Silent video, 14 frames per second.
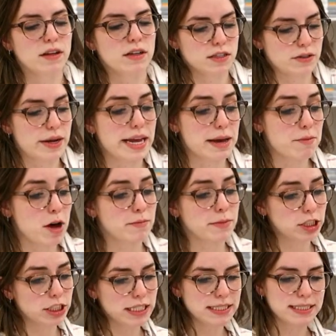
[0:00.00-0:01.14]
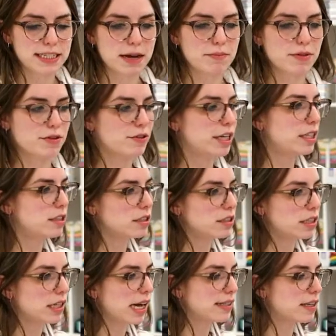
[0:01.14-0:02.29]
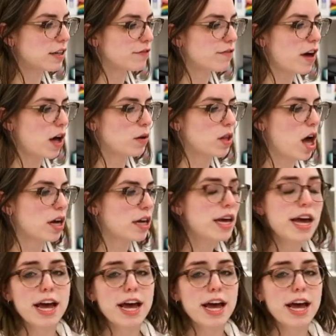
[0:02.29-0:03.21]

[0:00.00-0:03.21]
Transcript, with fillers: So I am on machine step three, just so you guys can follow along.